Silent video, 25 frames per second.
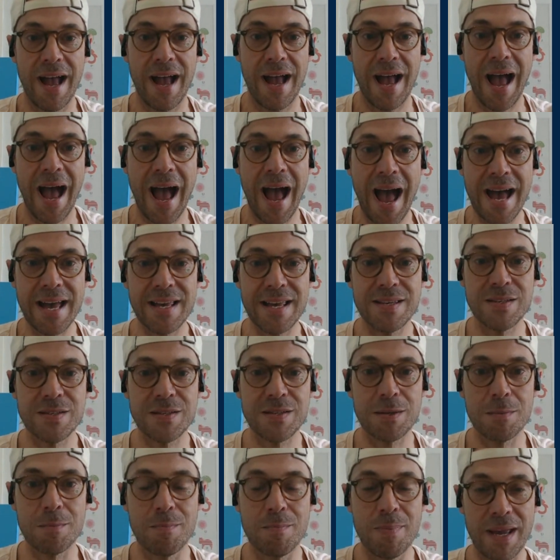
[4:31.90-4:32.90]
has
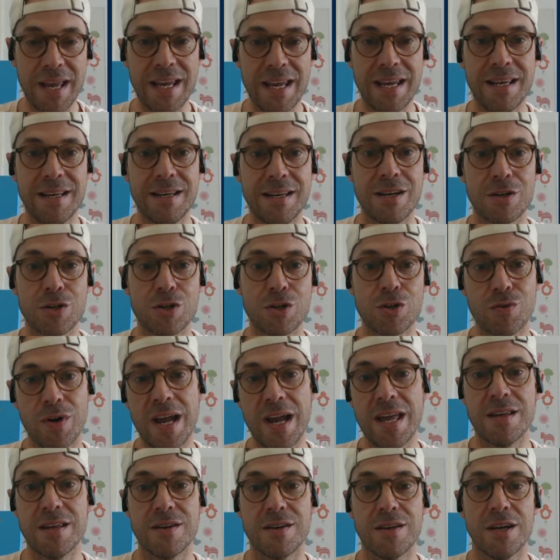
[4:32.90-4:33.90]
been
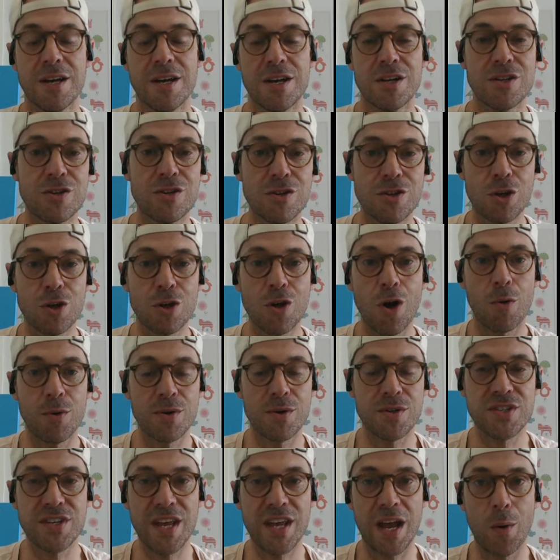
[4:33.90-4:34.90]
traded to the
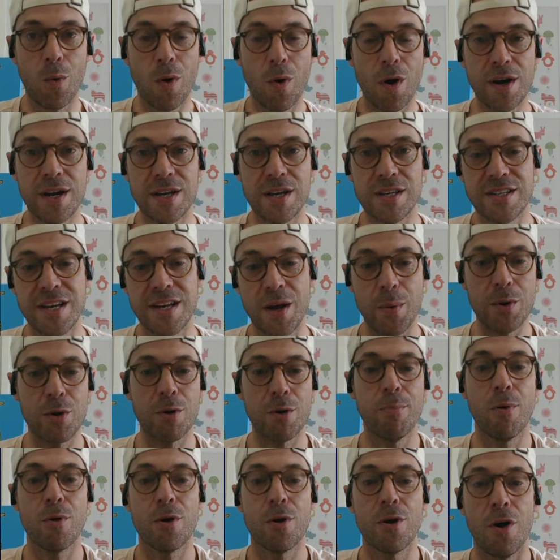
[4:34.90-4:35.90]
Golden State Warriors. Now, we
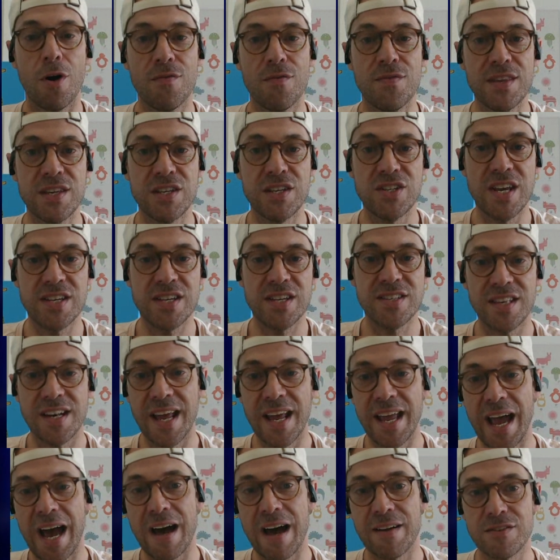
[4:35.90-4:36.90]
reported on this
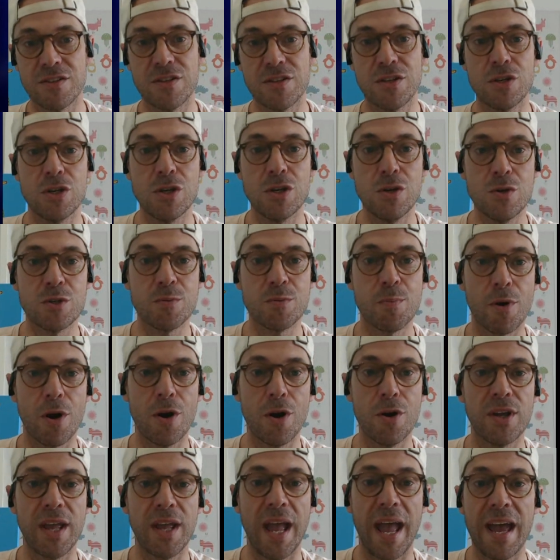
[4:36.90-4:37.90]
yesterday after the news
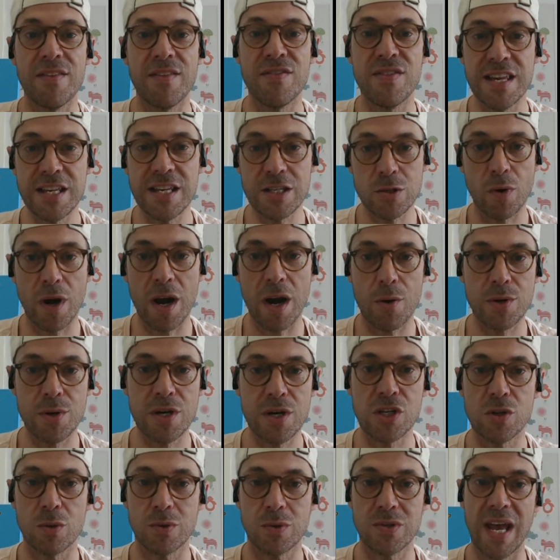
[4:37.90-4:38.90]
broke, and these were our
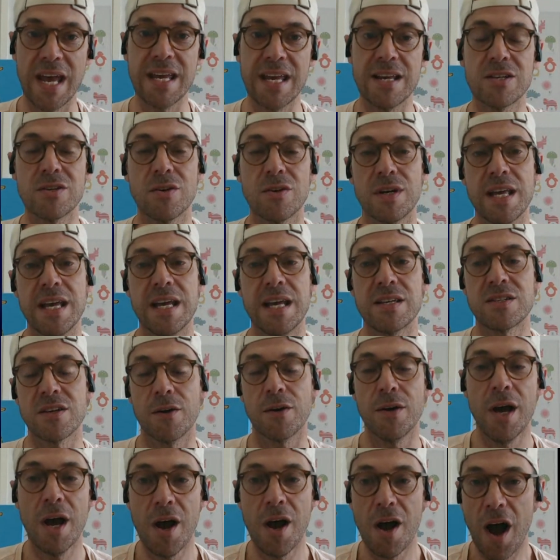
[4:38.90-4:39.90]
initial takes on here. So
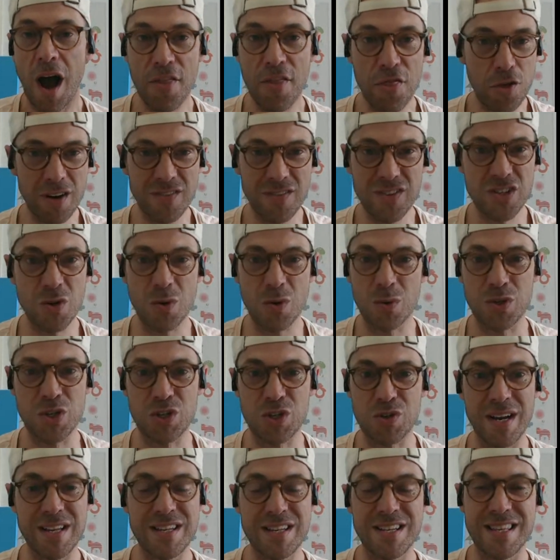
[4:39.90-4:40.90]
I thought I was going
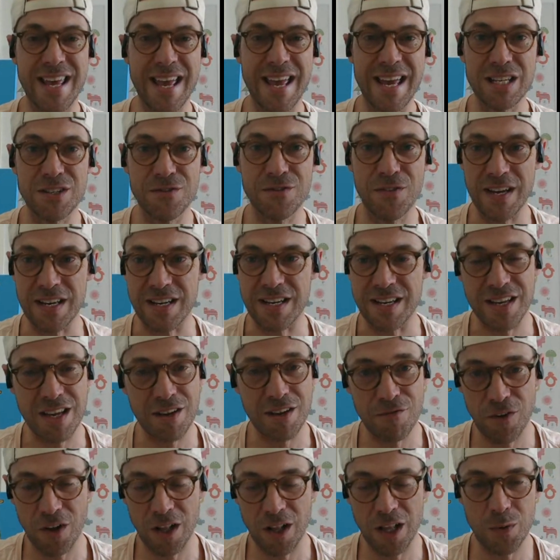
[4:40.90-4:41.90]
straight to the X feed. You
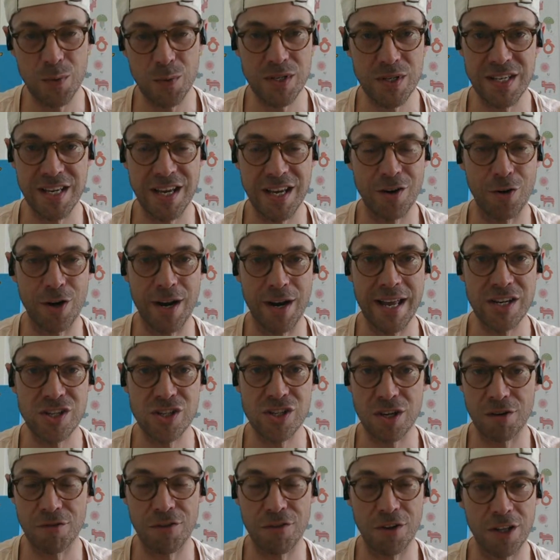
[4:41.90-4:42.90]
can follow us here on X.
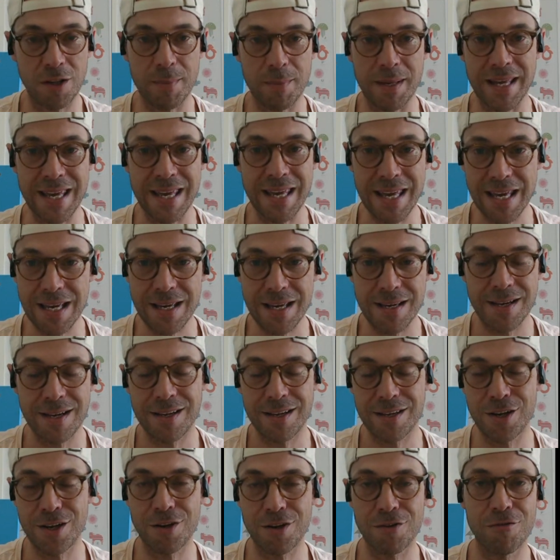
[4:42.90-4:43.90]
You can follow me here.
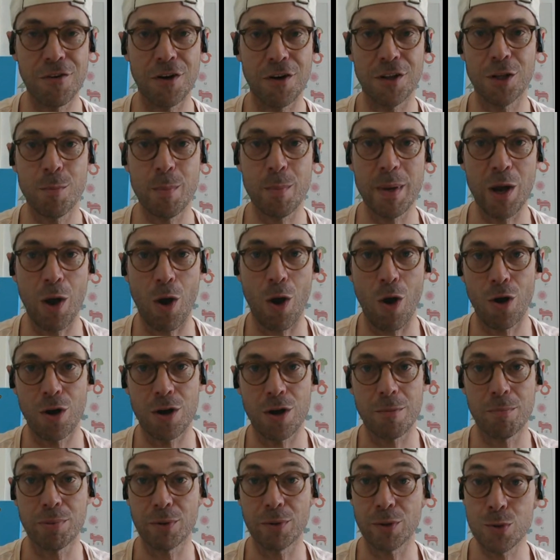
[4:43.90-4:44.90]
You can follow me
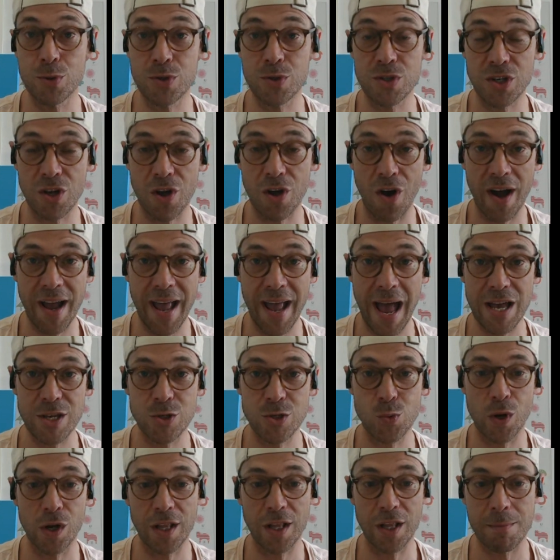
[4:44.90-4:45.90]
on Blue Sky as
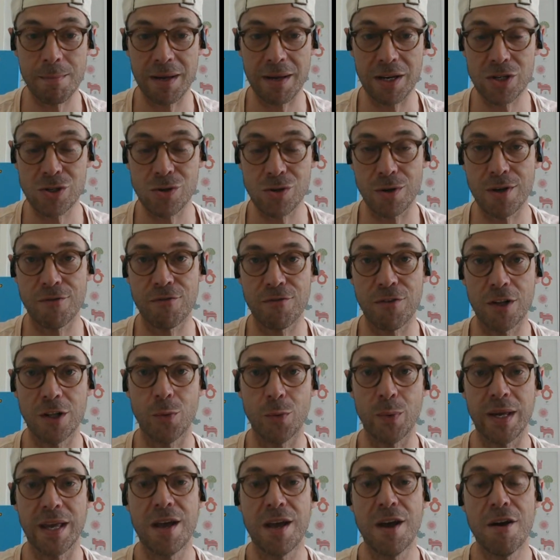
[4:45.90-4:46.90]
well, and make sure you're
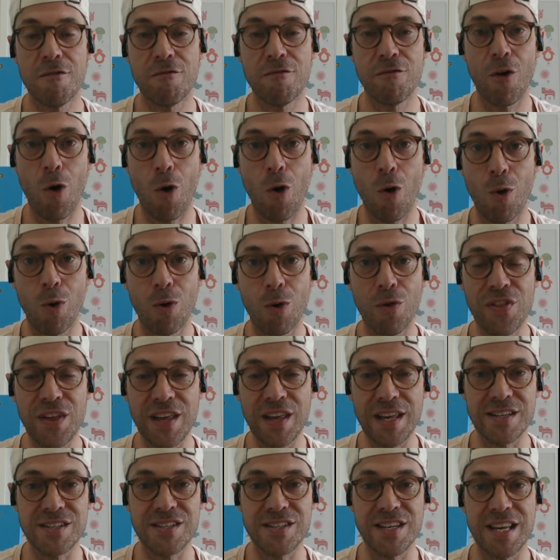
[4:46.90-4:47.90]
following for all
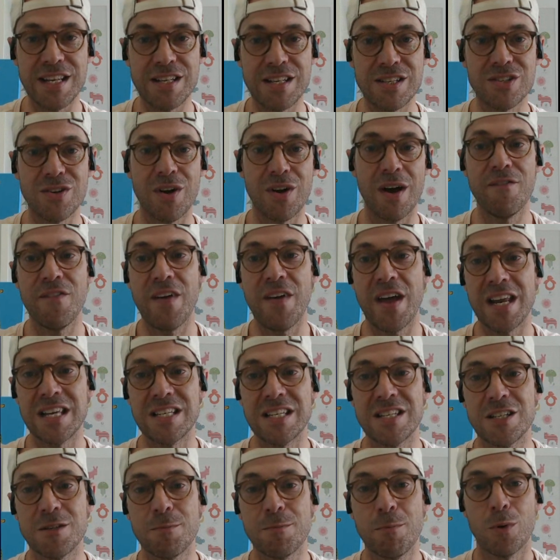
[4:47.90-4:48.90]
things Insight
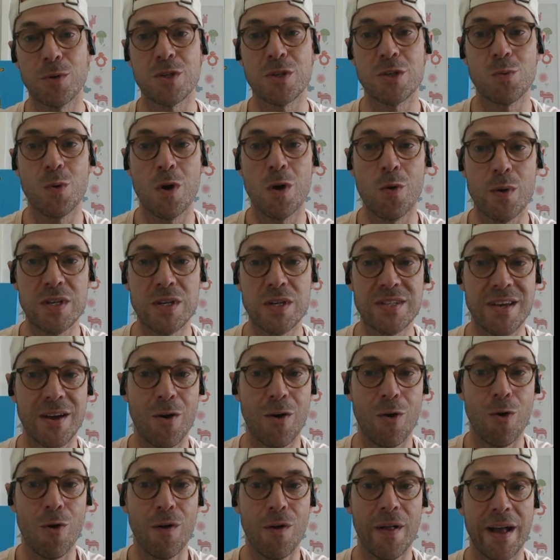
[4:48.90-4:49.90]
Fantasy Sports as well. We share
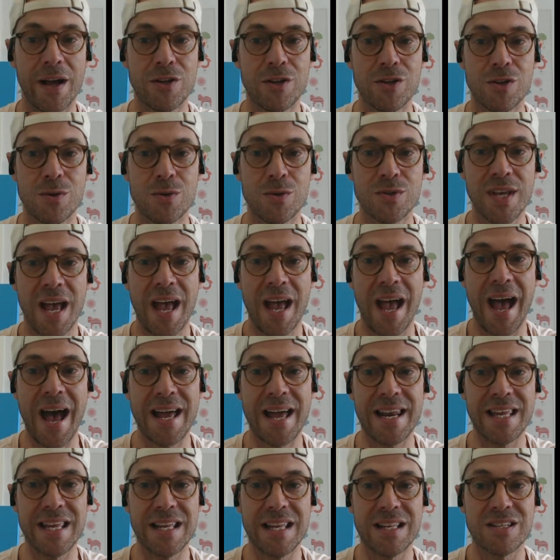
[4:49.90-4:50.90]
all our news
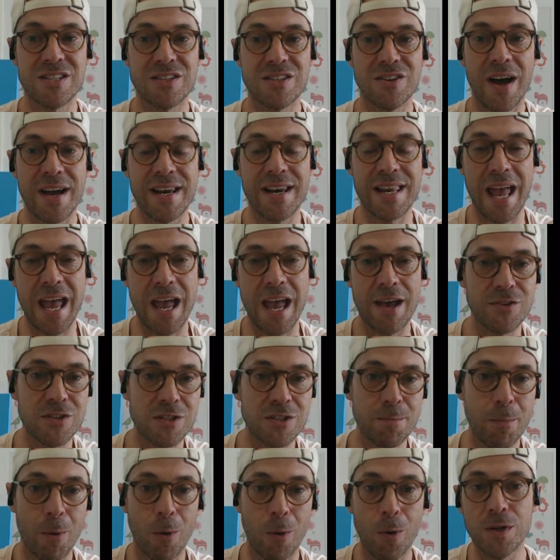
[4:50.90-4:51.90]
at Insight F
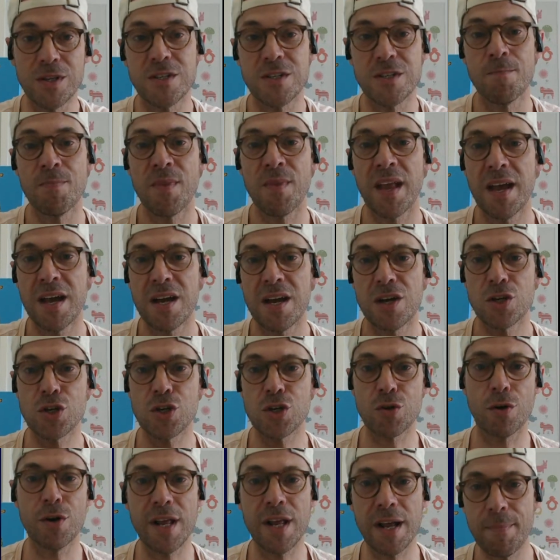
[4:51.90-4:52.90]
Sports.
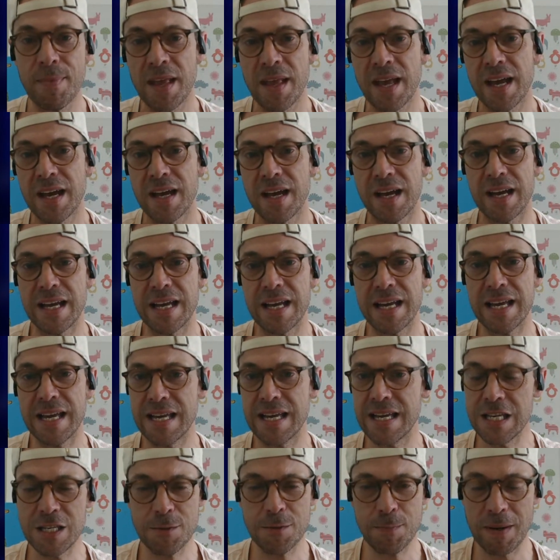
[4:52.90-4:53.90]
Schroeder,
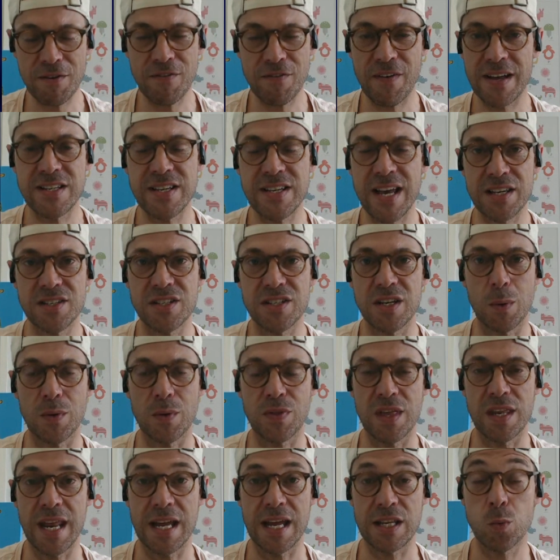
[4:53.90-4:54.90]
he's been fantastic with
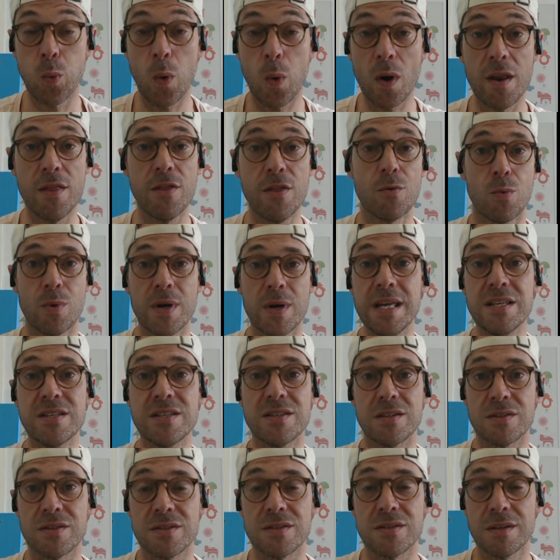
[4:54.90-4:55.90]
the Nets. One of the
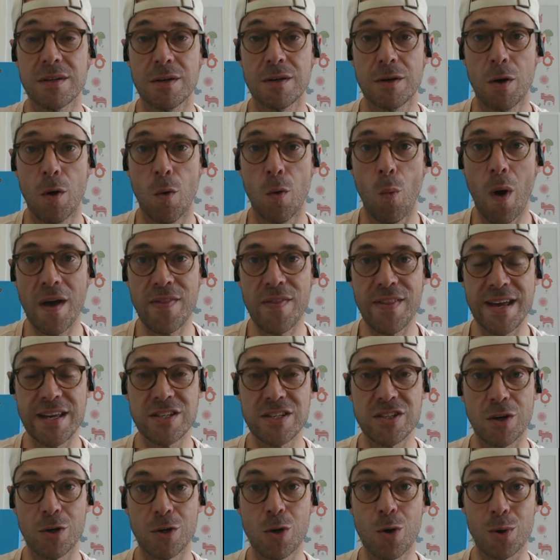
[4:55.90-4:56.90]
reasons why their
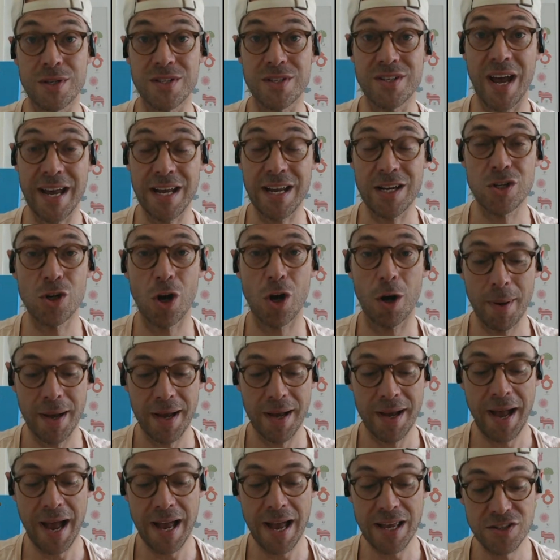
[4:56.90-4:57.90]
so-called tank job
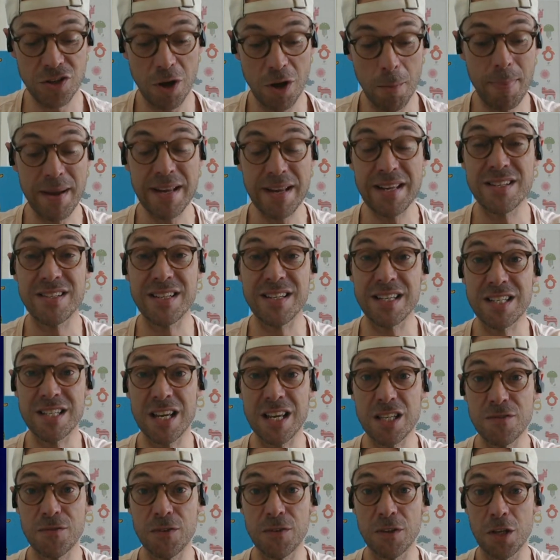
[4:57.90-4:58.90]
has not been
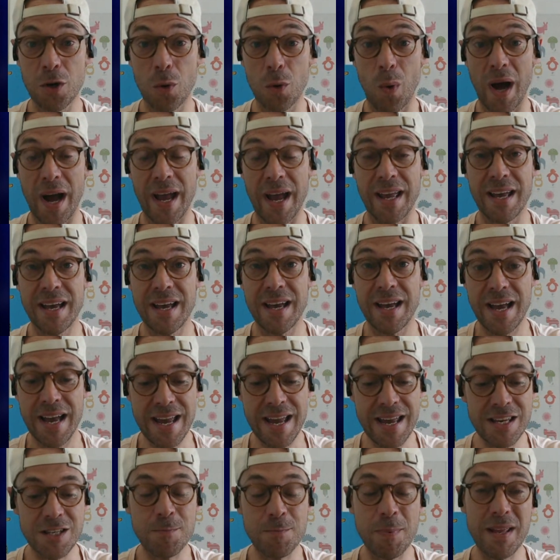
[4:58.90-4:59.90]
successful in a way.
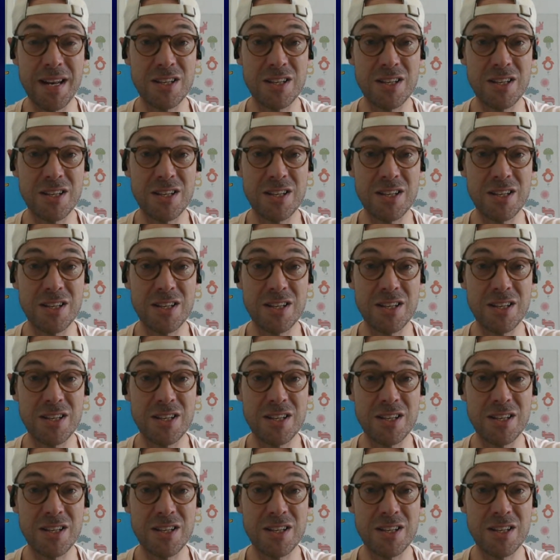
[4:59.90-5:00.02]
He has been